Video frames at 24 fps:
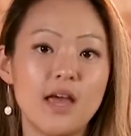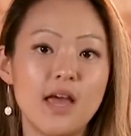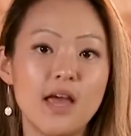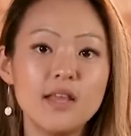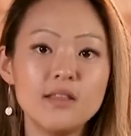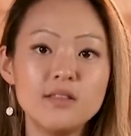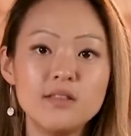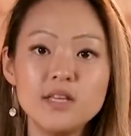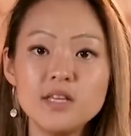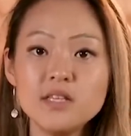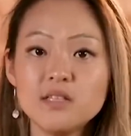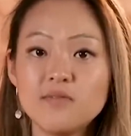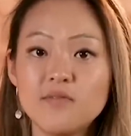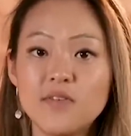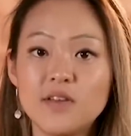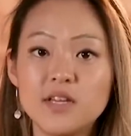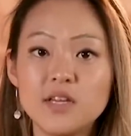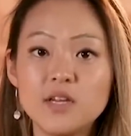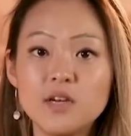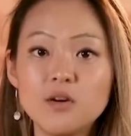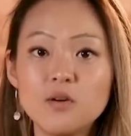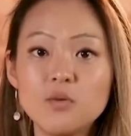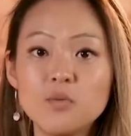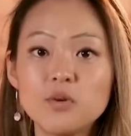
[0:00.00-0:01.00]
In this
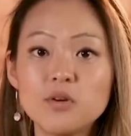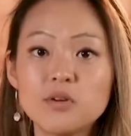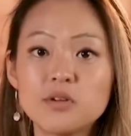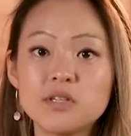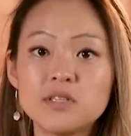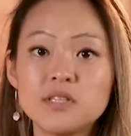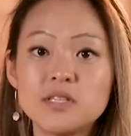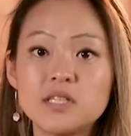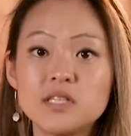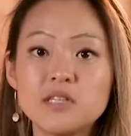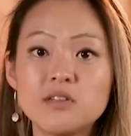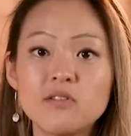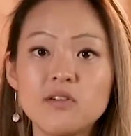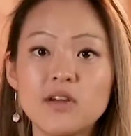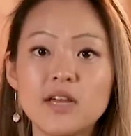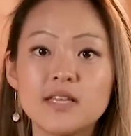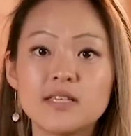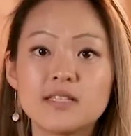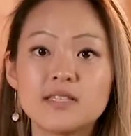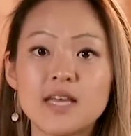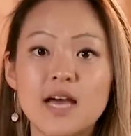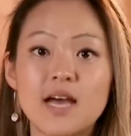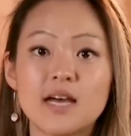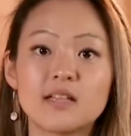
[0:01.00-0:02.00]
video, we'll consider
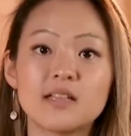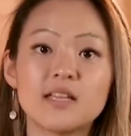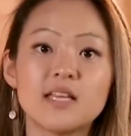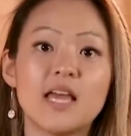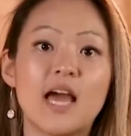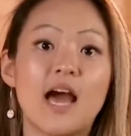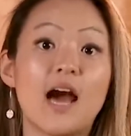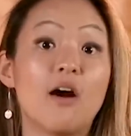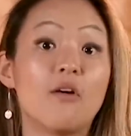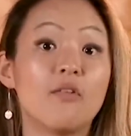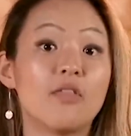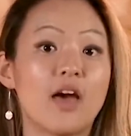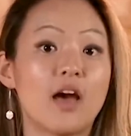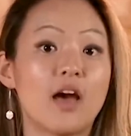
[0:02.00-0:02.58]
exactly how